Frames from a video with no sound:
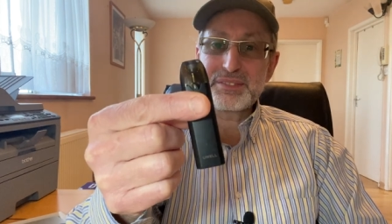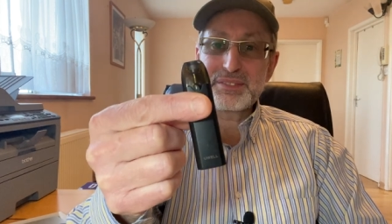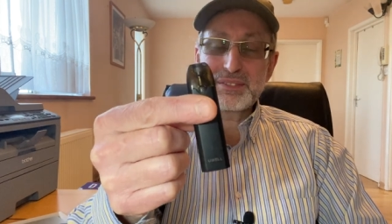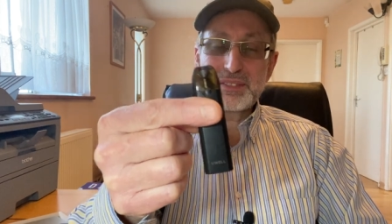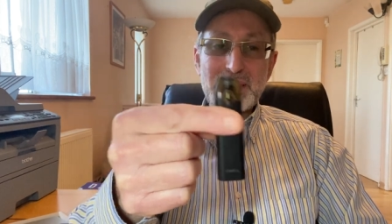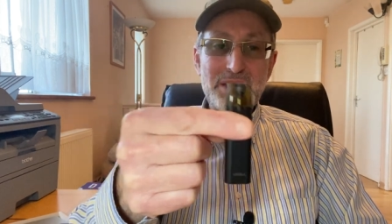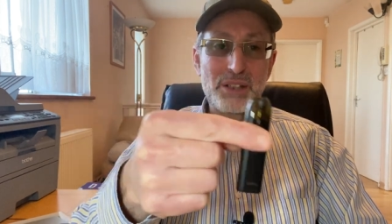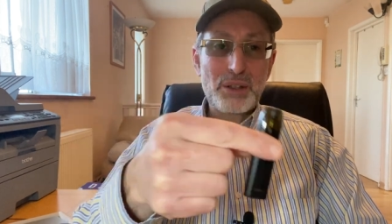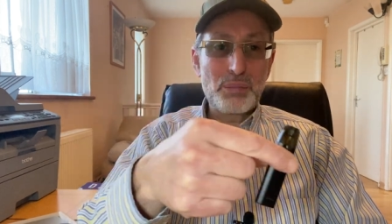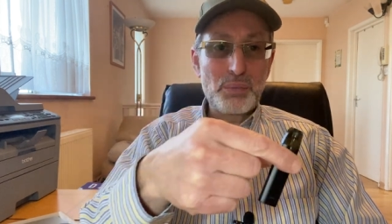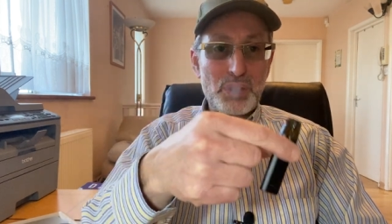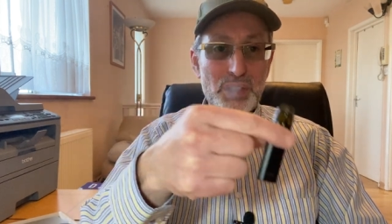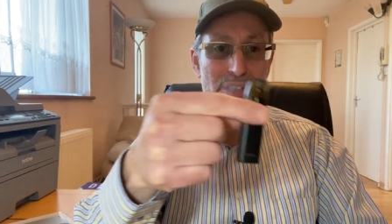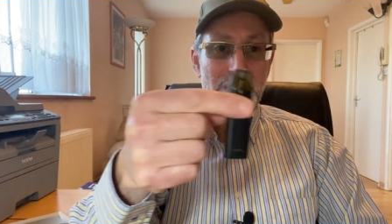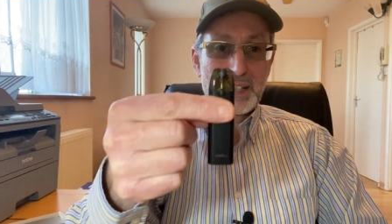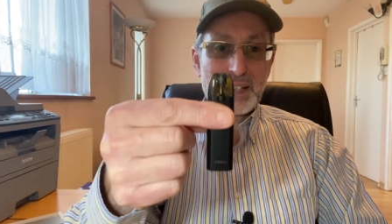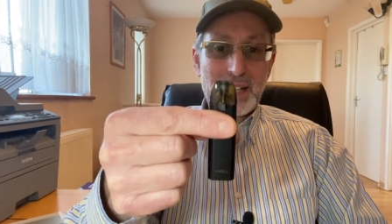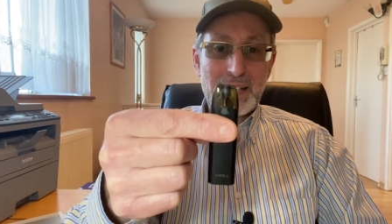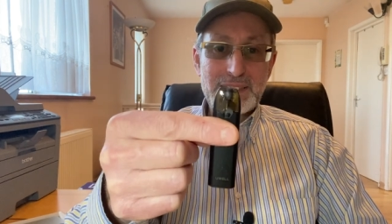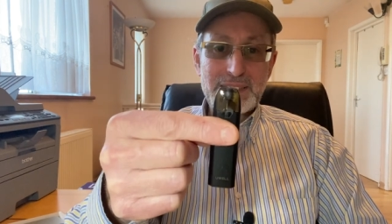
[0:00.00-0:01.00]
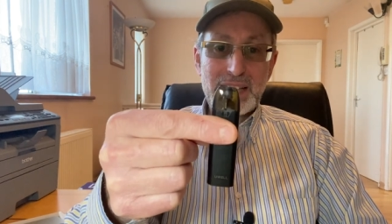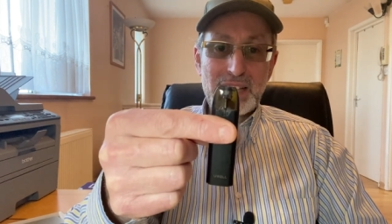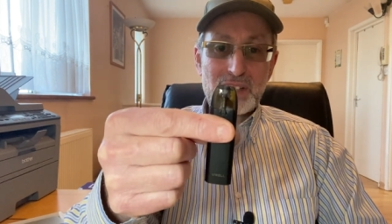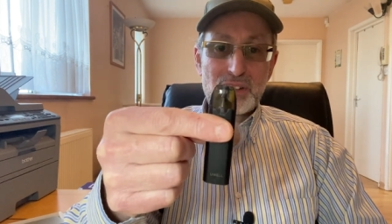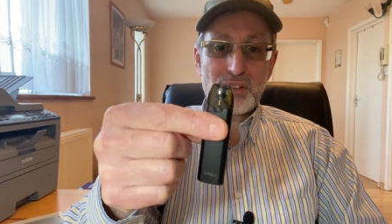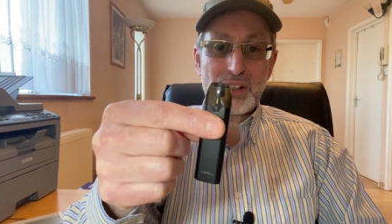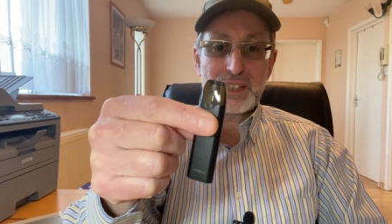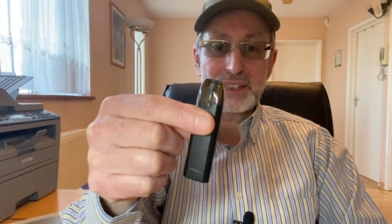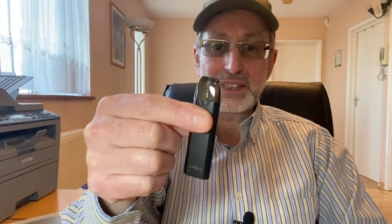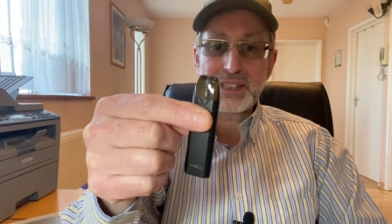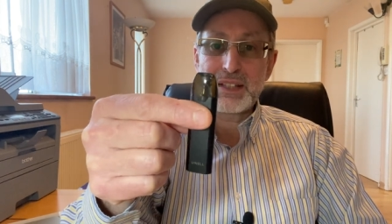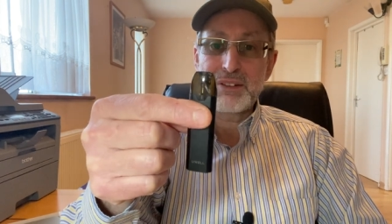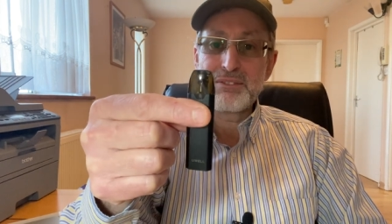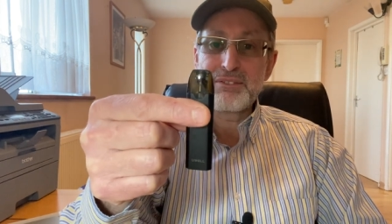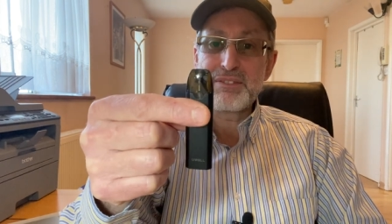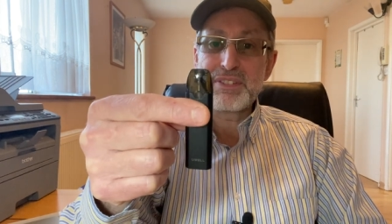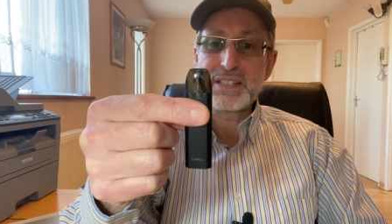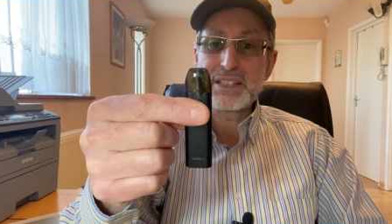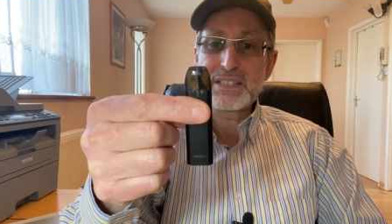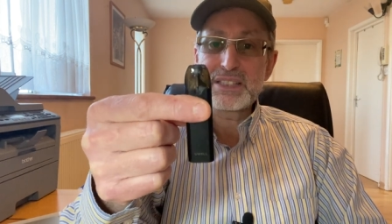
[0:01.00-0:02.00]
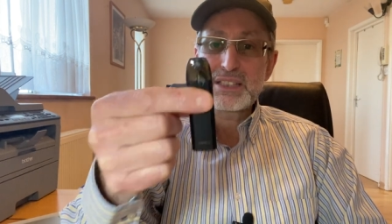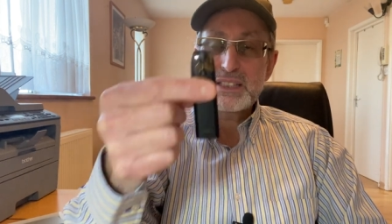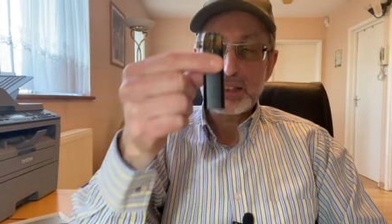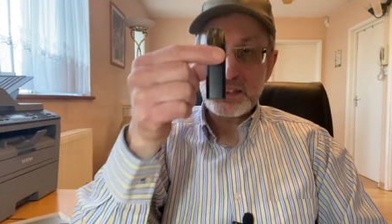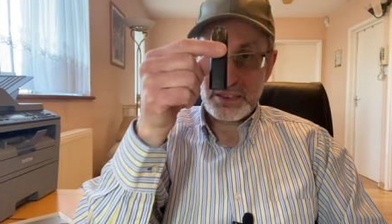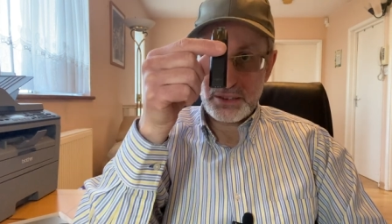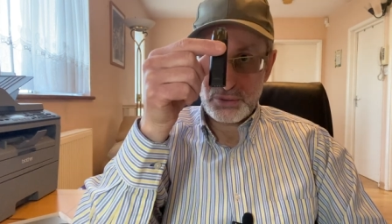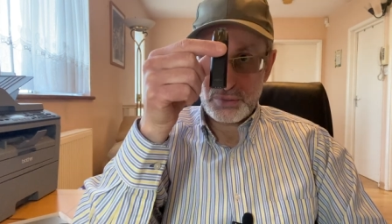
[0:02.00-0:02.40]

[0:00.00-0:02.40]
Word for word: You know, one of the guys I tried to convince to